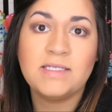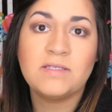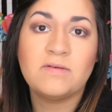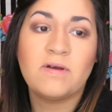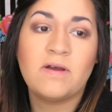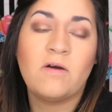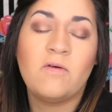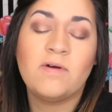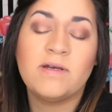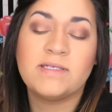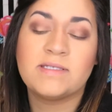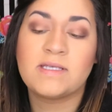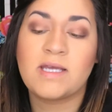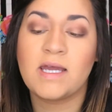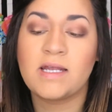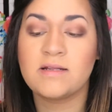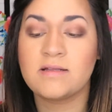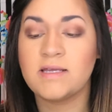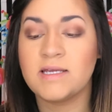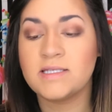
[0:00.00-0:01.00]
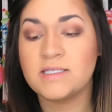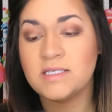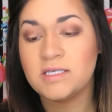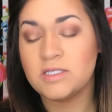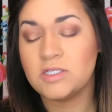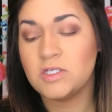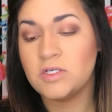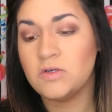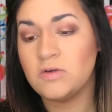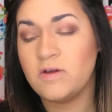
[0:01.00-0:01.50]
So I always kind of like to
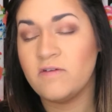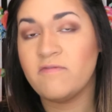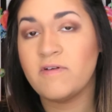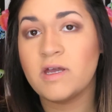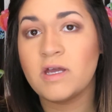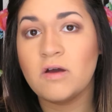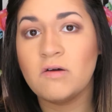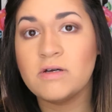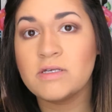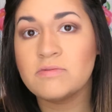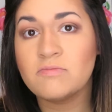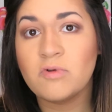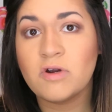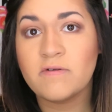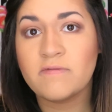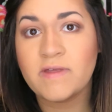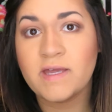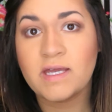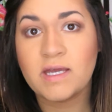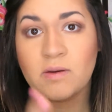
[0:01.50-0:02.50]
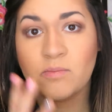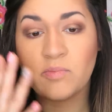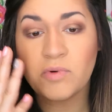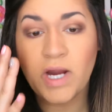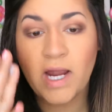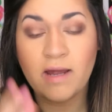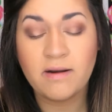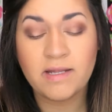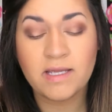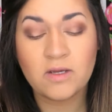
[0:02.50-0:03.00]
do, if I go with more of like a
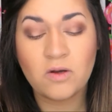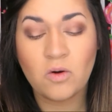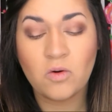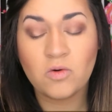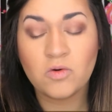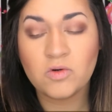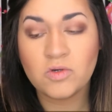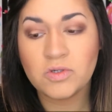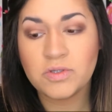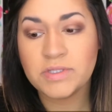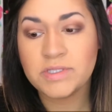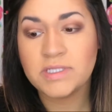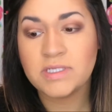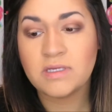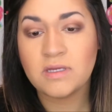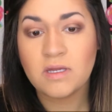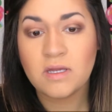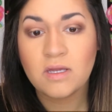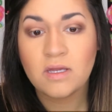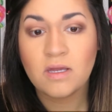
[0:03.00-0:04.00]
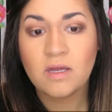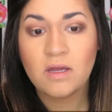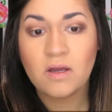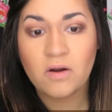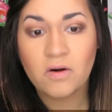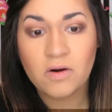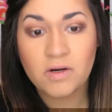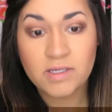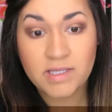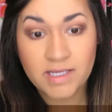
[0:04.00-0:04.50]
browny gold
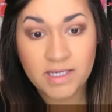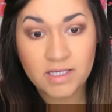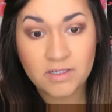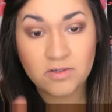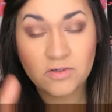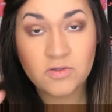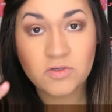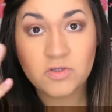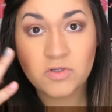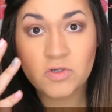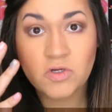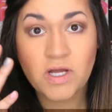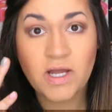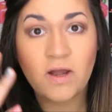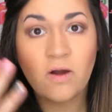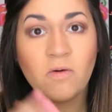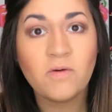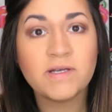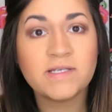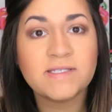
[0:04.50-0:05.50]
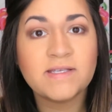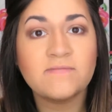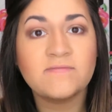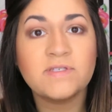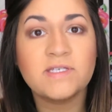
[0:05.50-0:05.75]
or like a neutral, I always